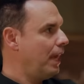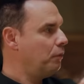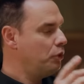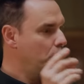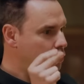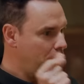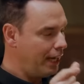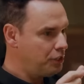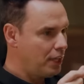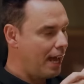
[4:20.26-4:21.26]
And when you
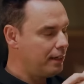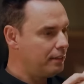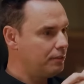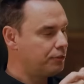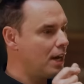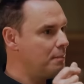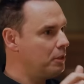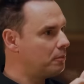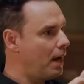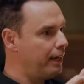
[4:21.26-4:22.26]
change that frame
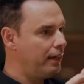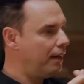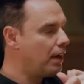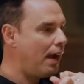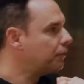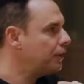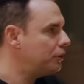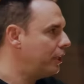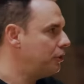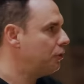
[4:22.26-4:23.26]
in your mind,
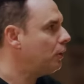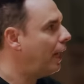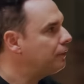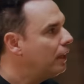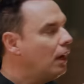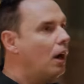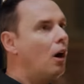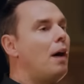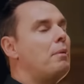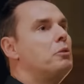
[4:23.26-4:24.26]
everything changes in your life.
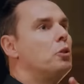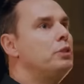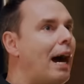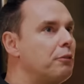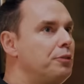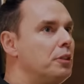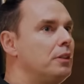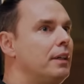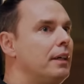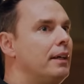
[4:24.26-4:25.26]
I'm, I'm so
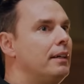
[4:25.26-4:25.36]
doubtful.